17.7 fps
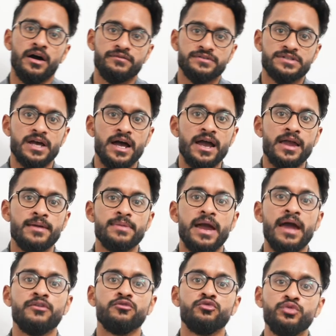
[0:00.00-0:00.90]
of time
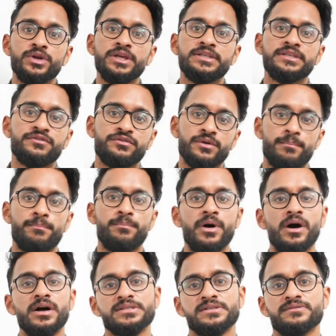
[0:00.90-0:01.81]
and read different
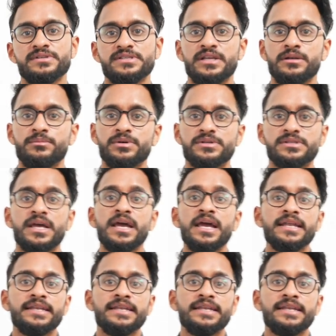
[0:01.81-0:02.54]
parts of the syllabus.